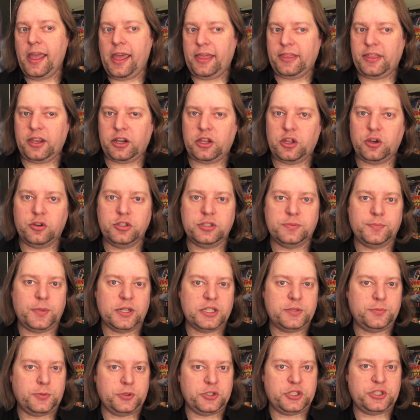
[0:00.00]
and then goes
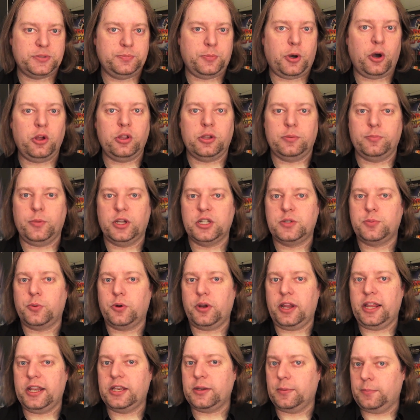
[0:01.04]
much more smaller, much
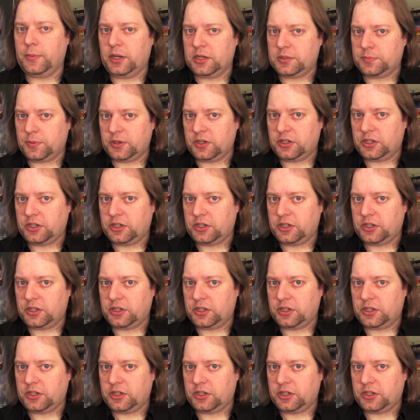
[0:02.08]
more intimate, much more